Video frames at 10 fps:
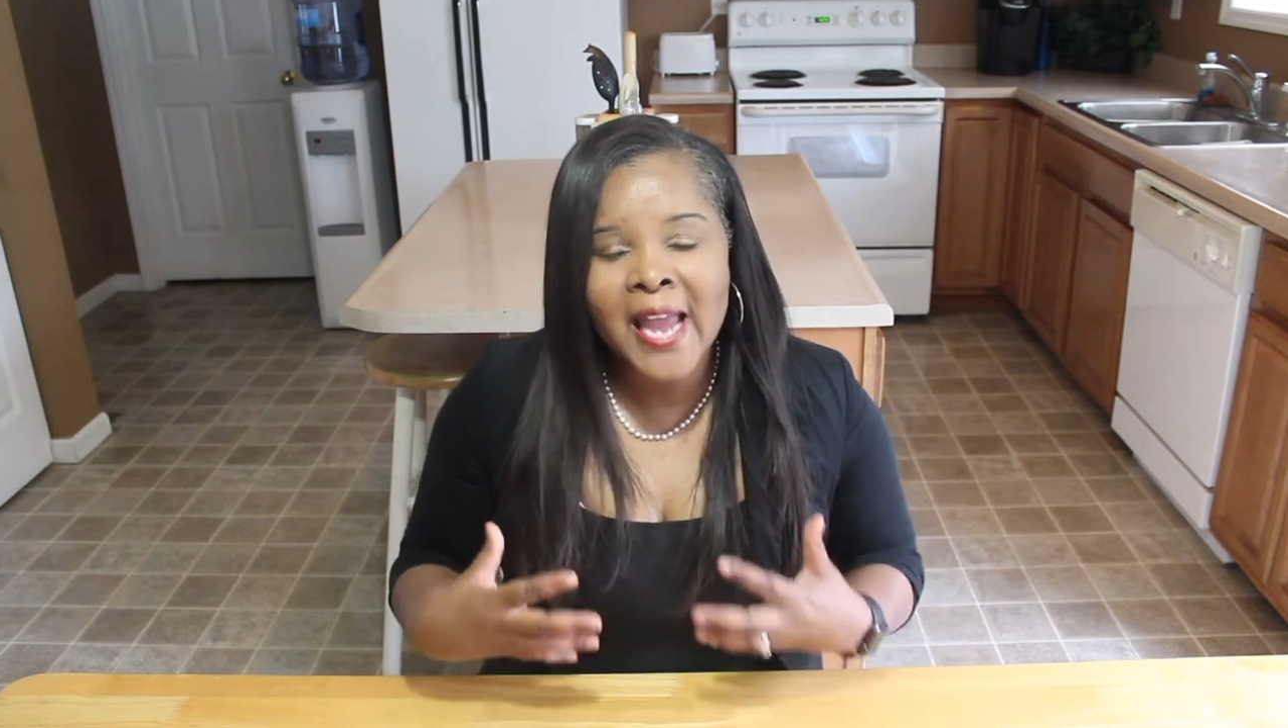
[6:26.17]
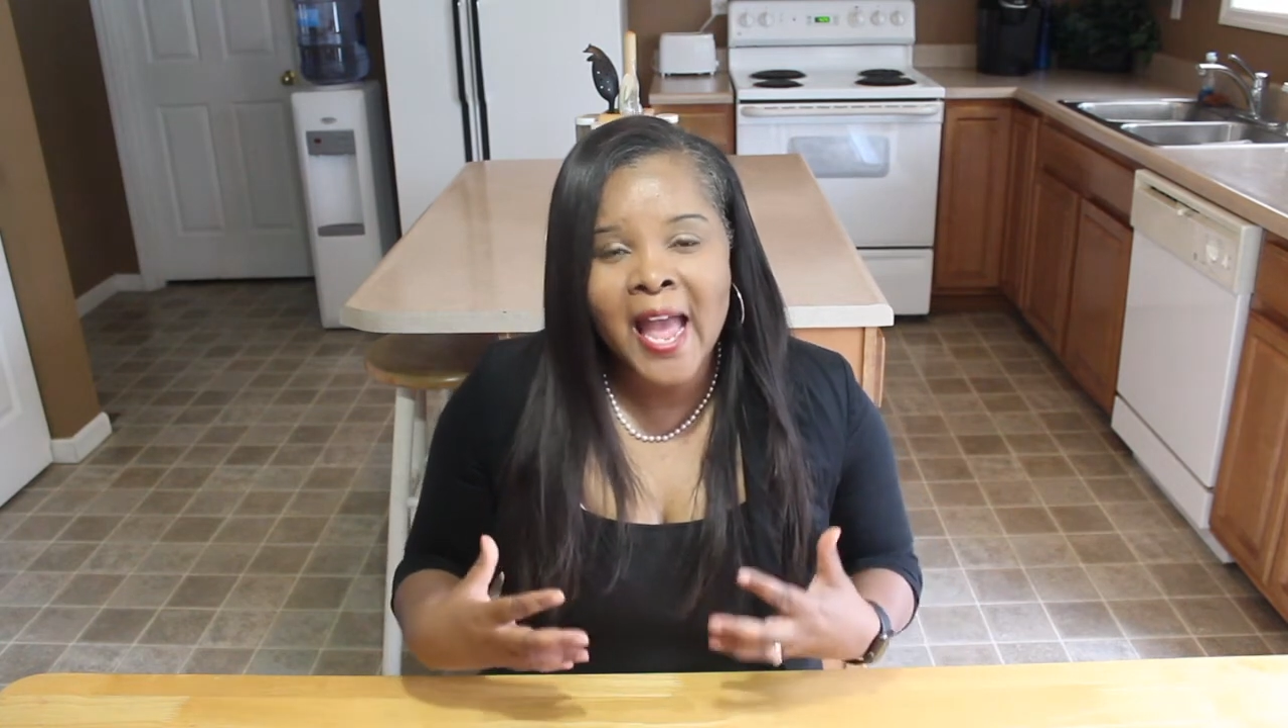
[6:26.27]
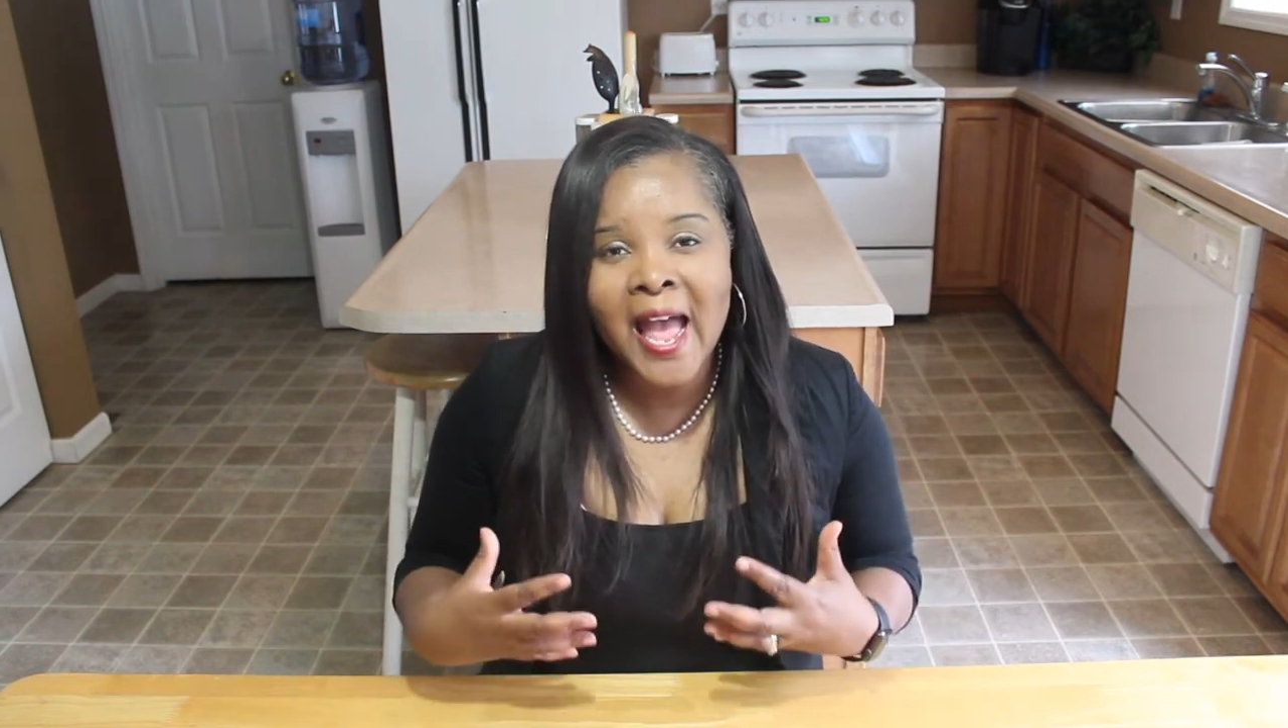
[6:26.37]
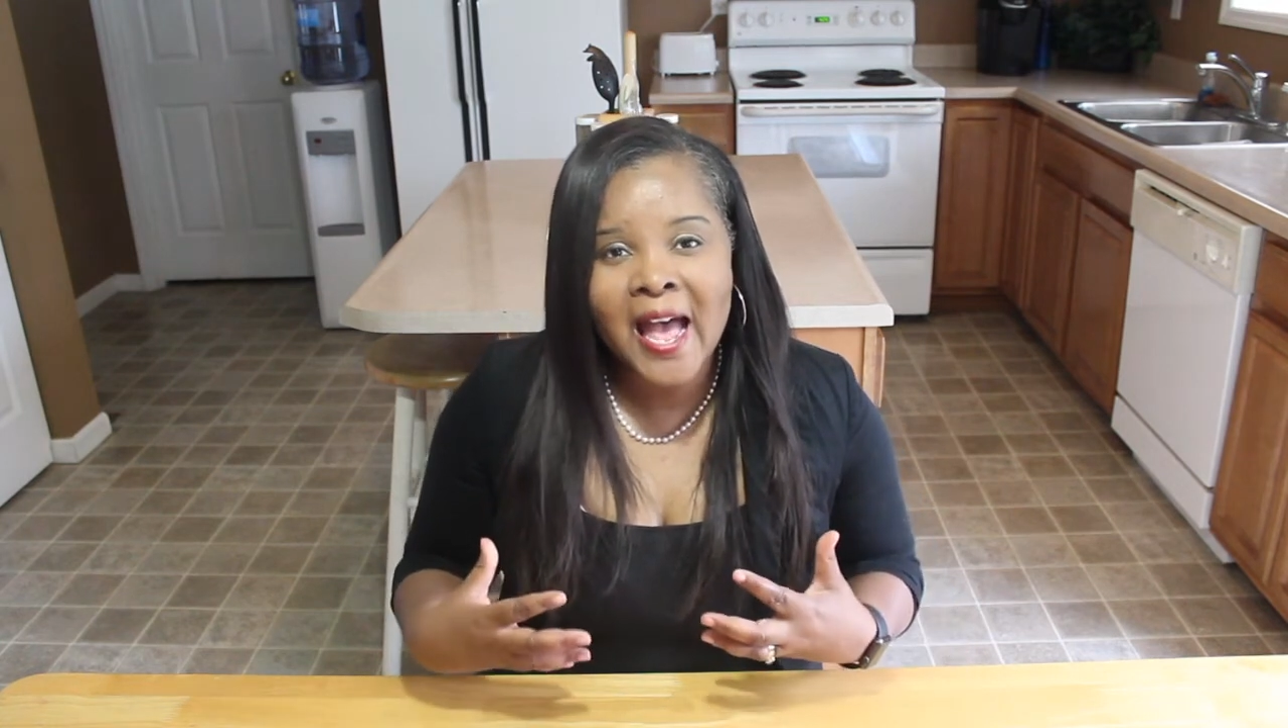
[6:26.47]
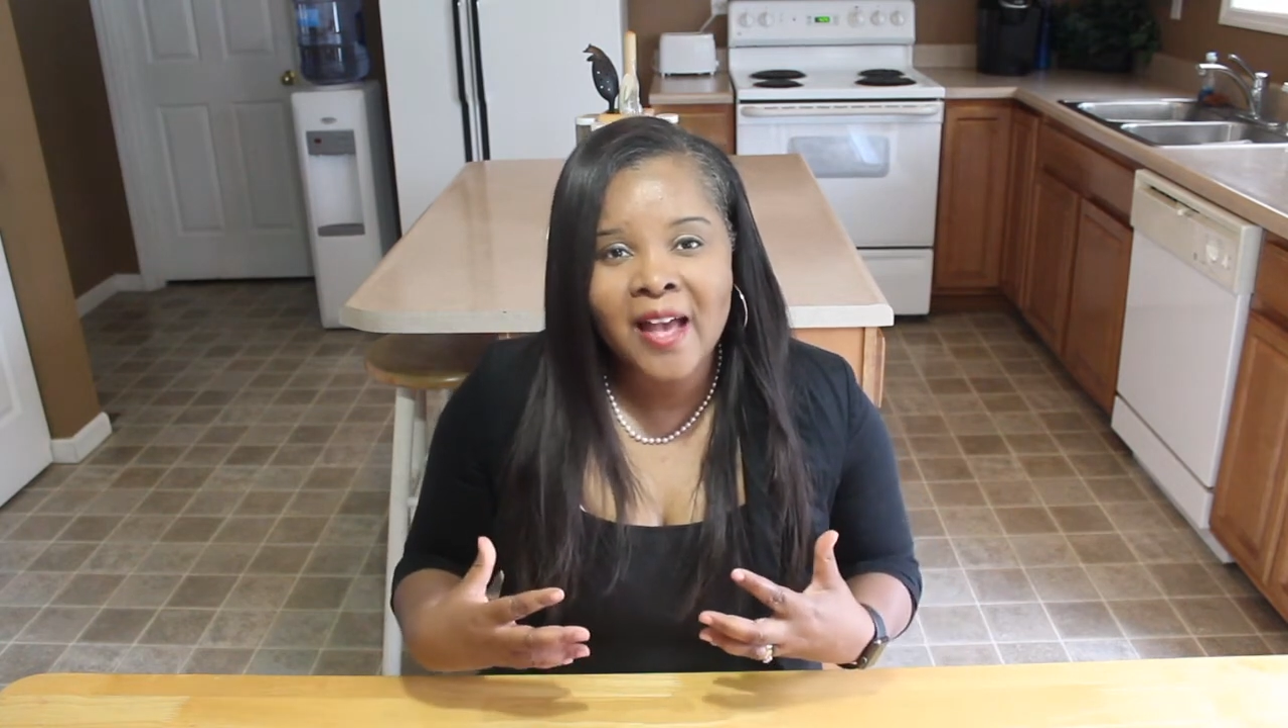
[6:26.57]

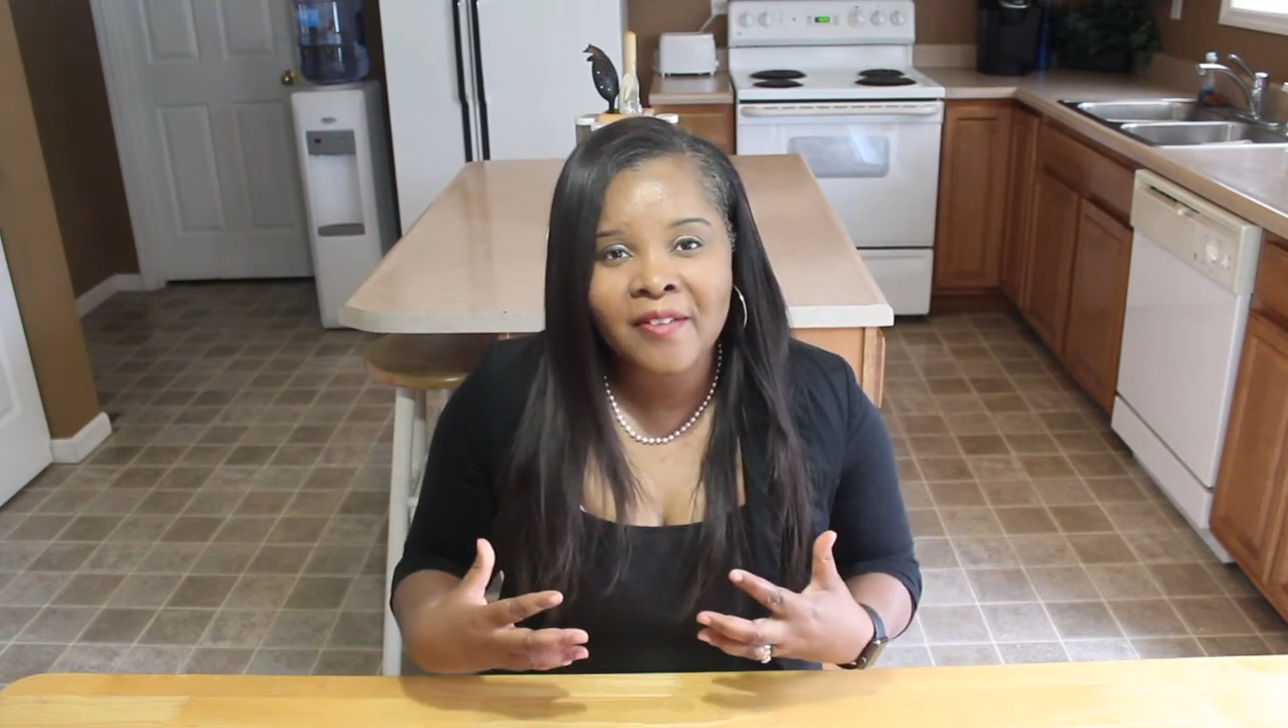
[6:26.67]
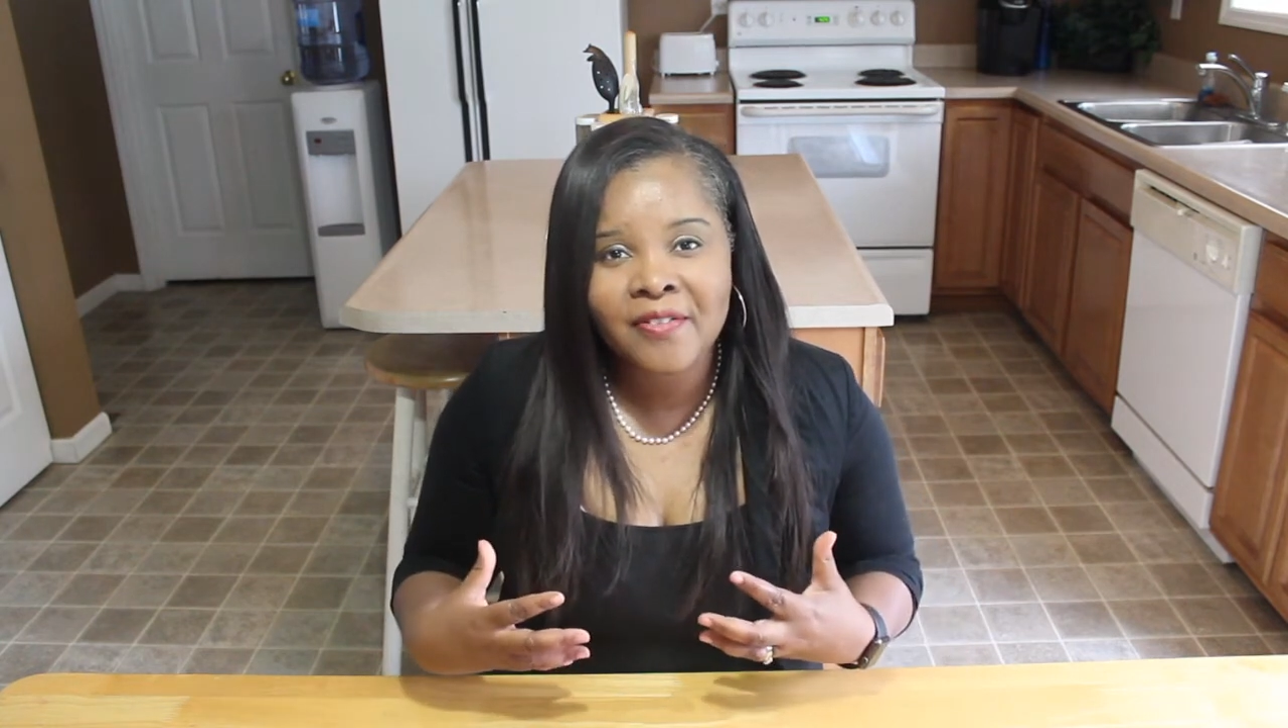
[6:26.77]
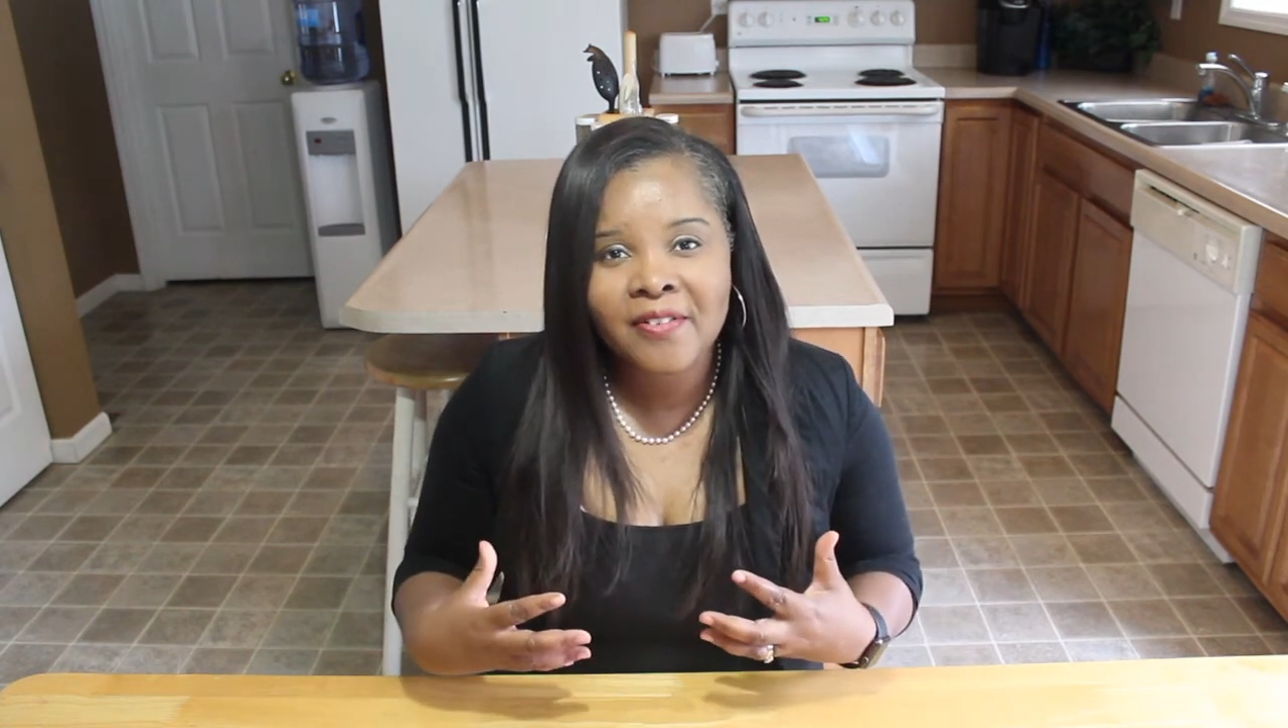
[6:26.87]
have.